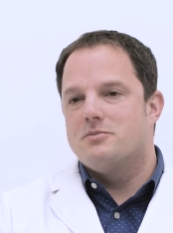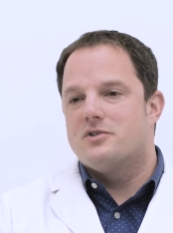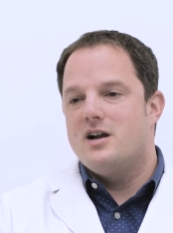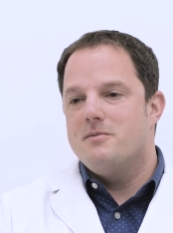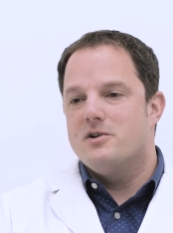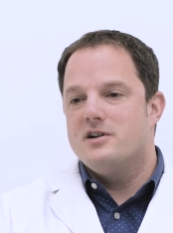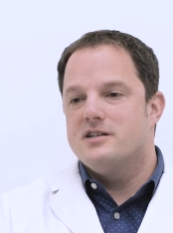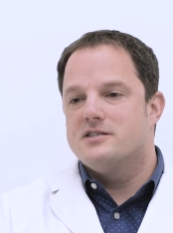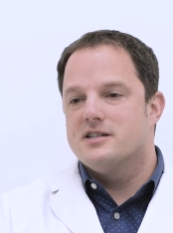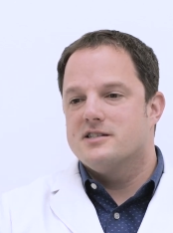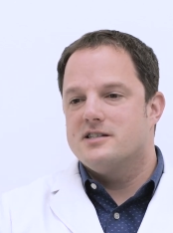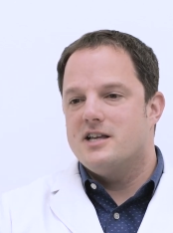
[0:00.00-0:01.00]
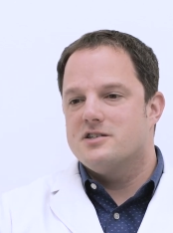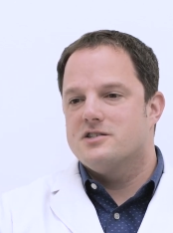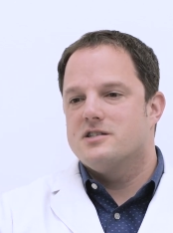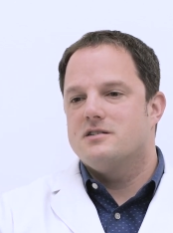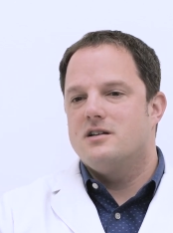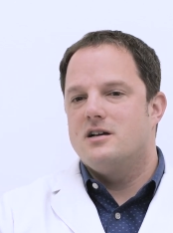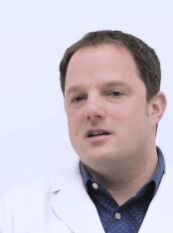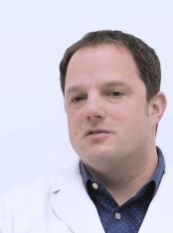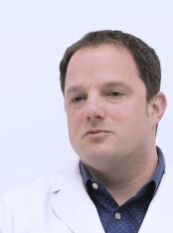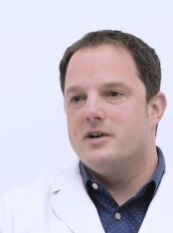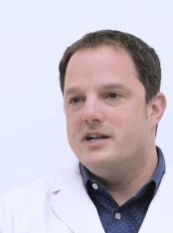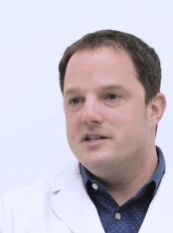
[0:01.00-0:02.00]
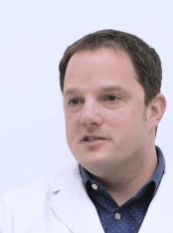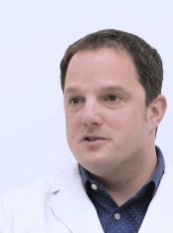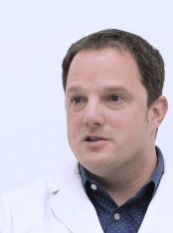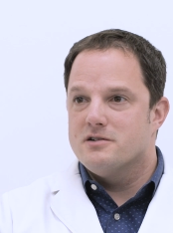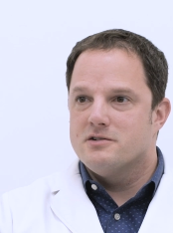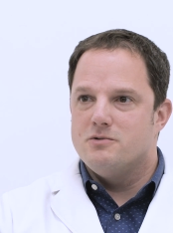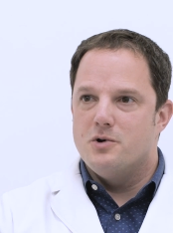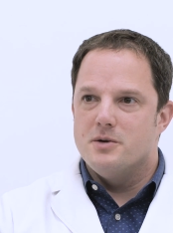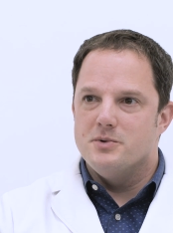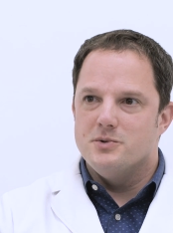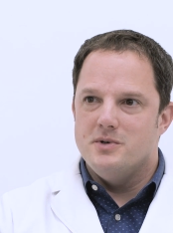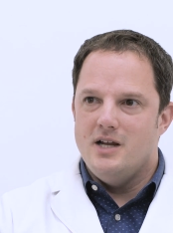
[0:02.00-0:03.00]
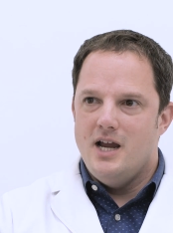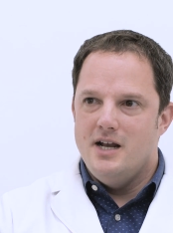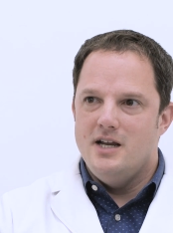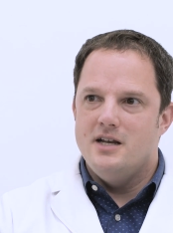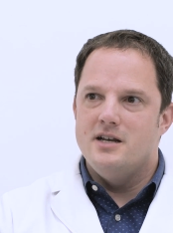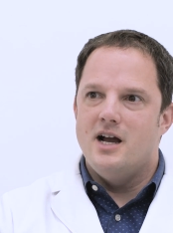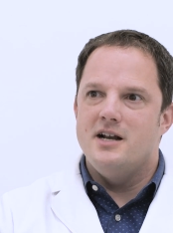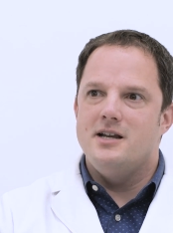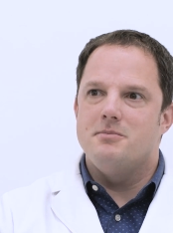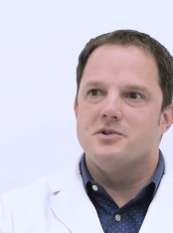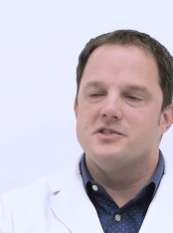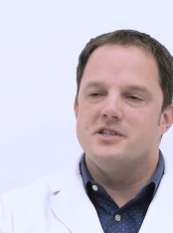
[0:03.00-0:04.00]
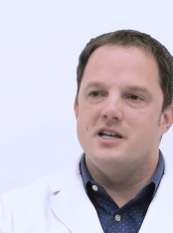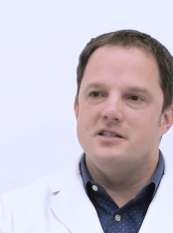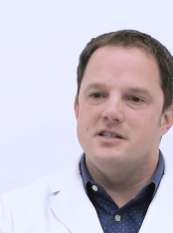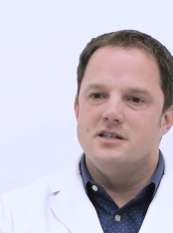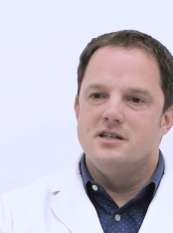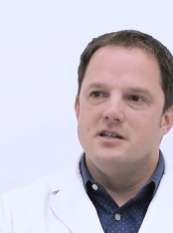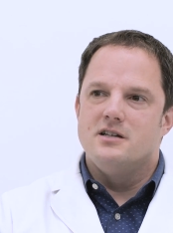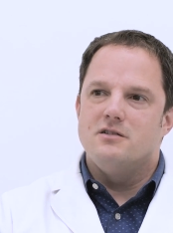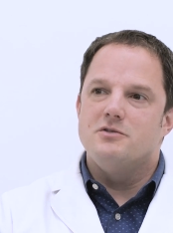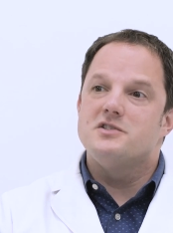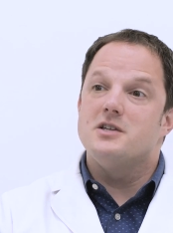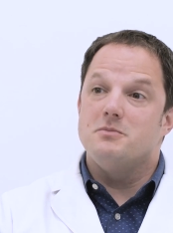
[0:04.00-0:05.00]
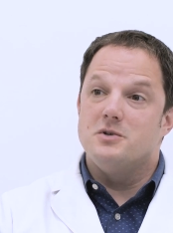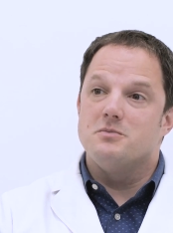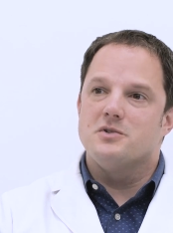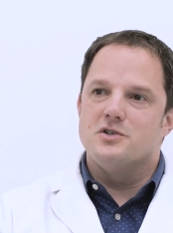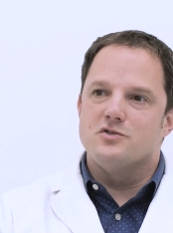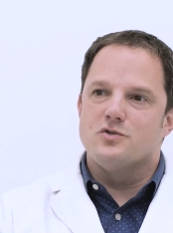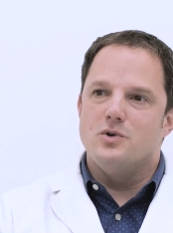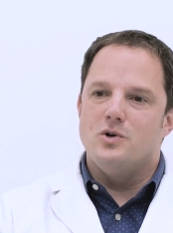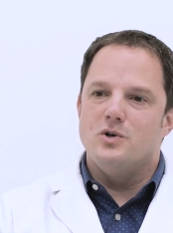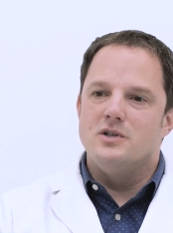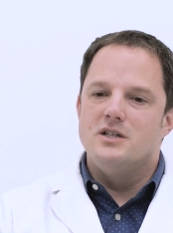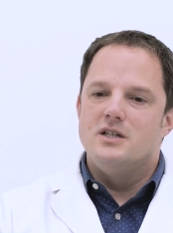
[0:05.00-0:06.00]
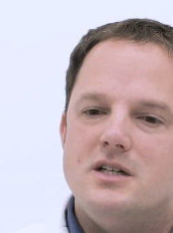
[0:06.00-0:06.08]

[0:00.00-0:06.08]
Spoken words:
Primary success rates are quoted between 80 and 90% with symptom control.